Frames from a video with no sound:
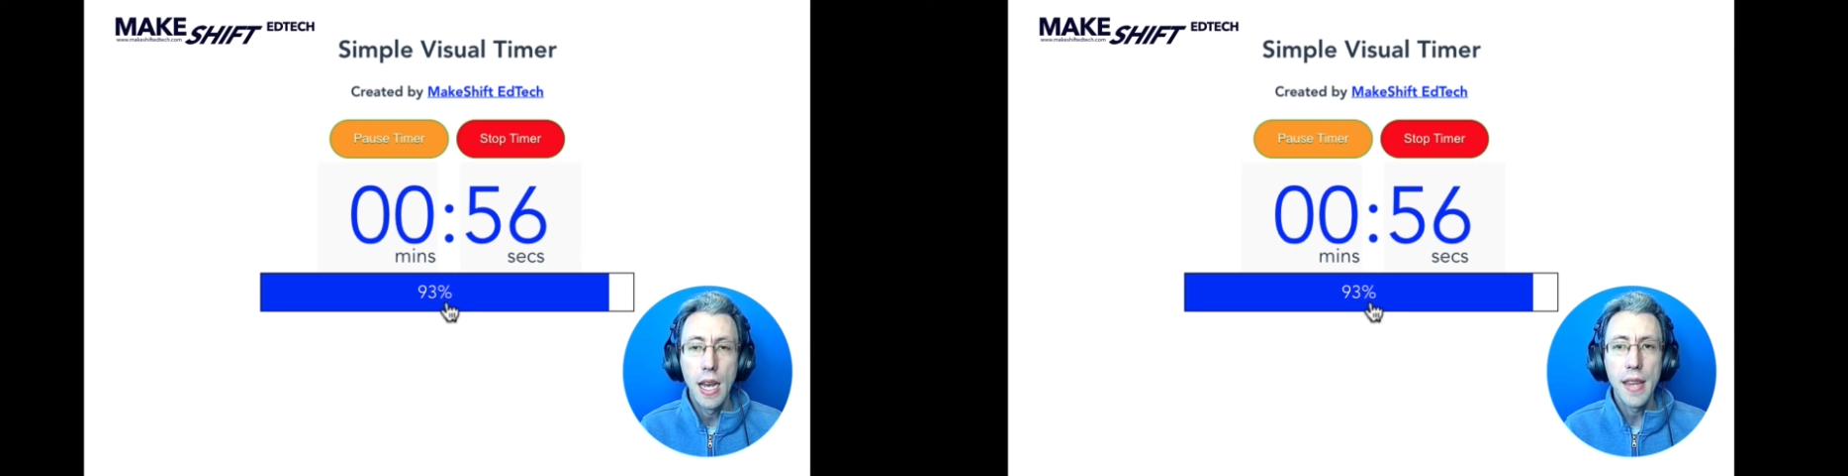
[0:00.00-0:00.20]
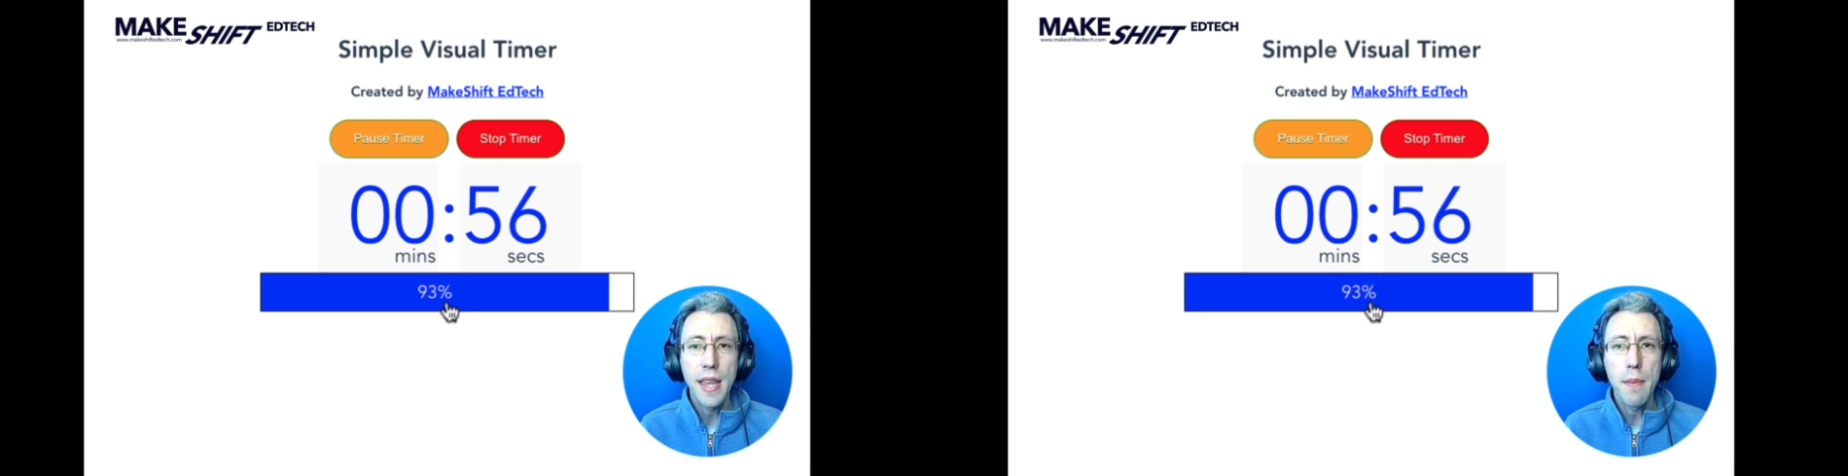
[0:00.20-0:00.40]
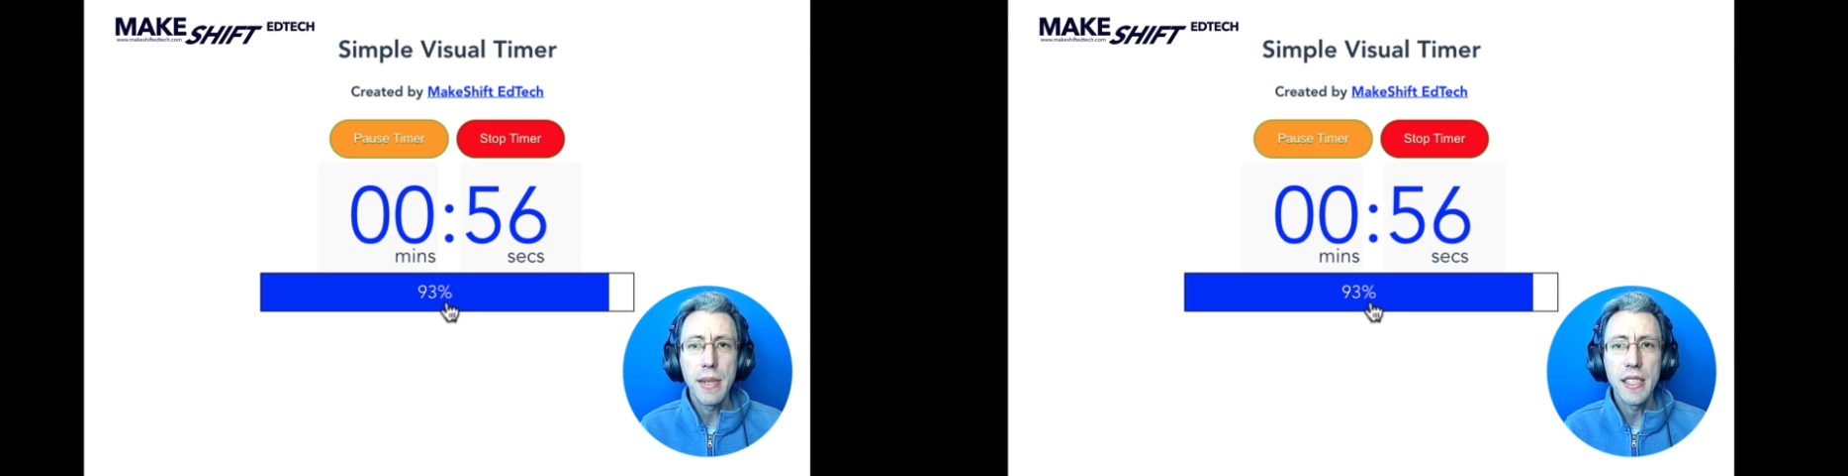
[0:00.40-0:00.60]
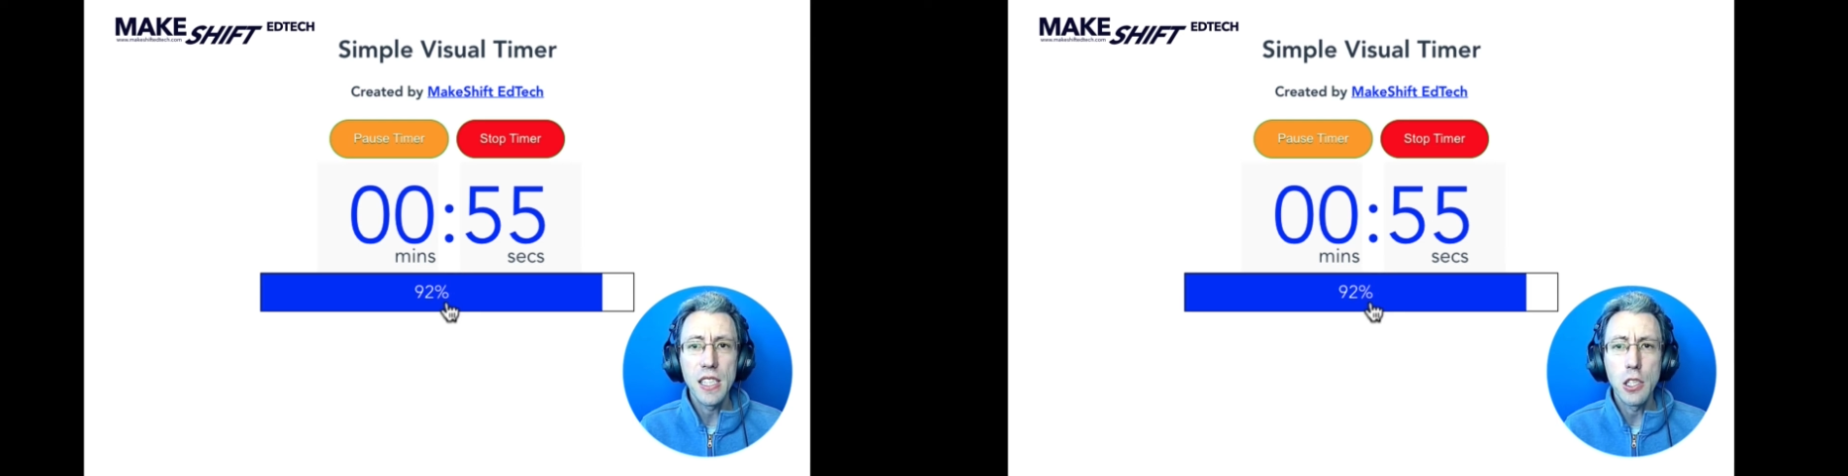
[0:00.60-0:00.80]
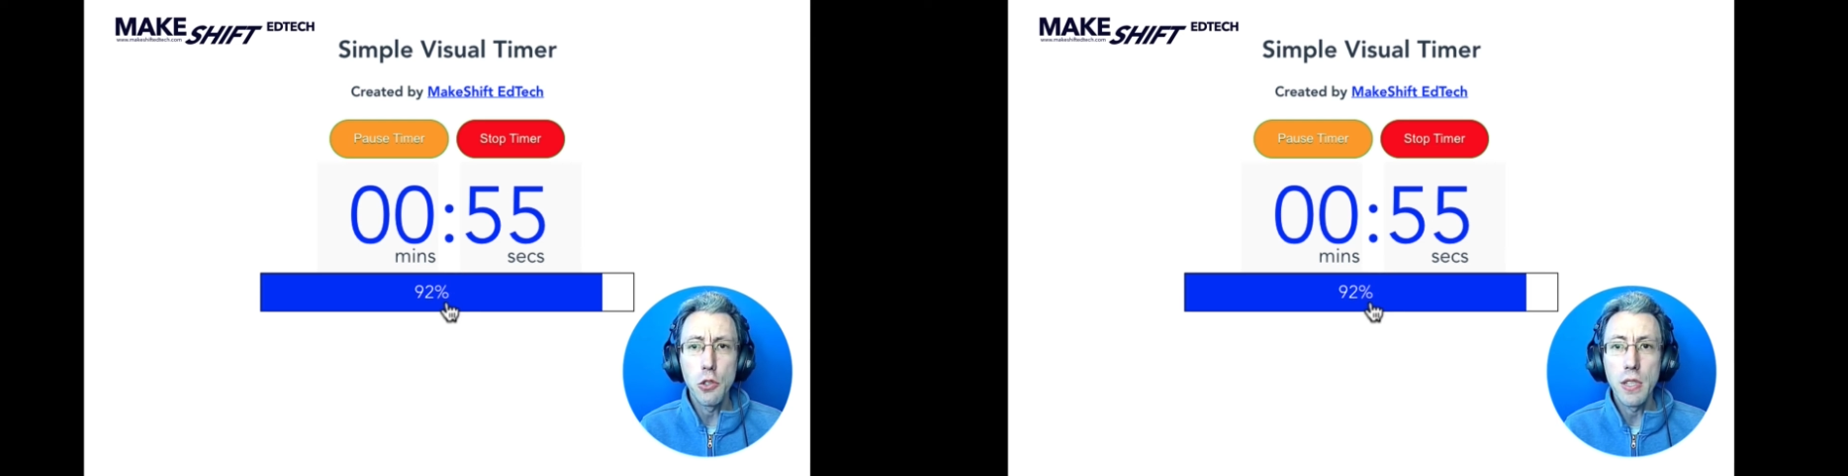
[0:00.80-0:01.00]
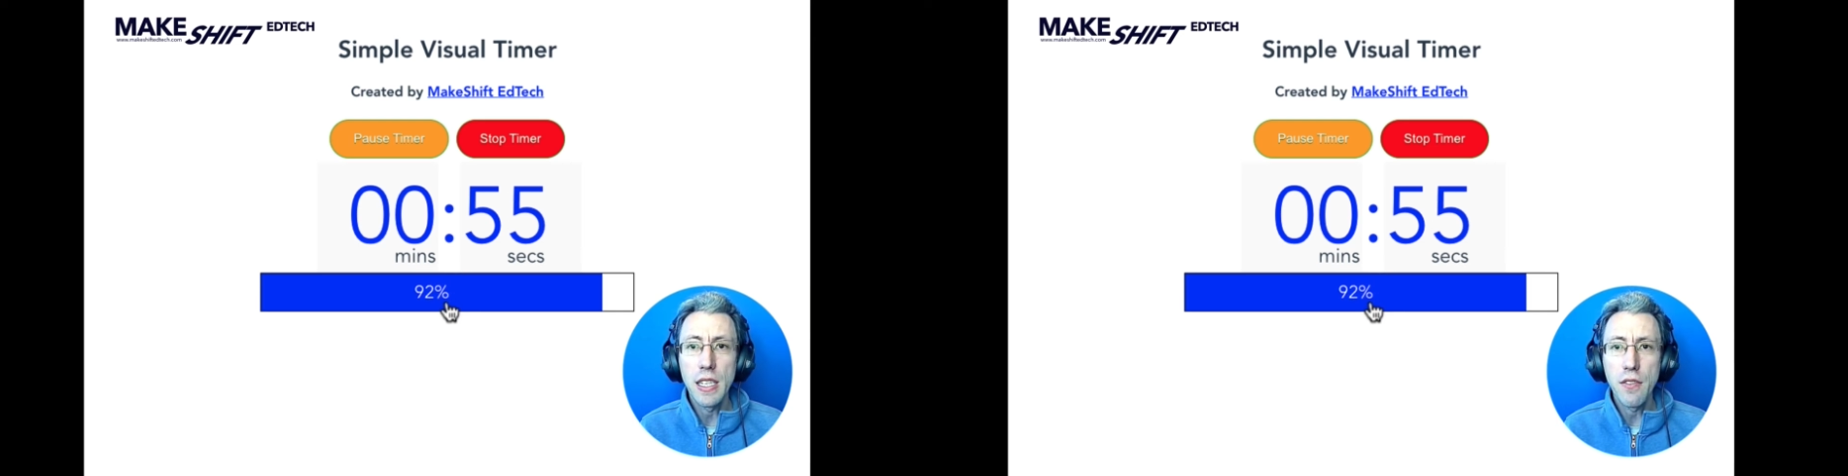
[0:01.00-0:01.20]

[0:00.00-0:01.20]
That means you can give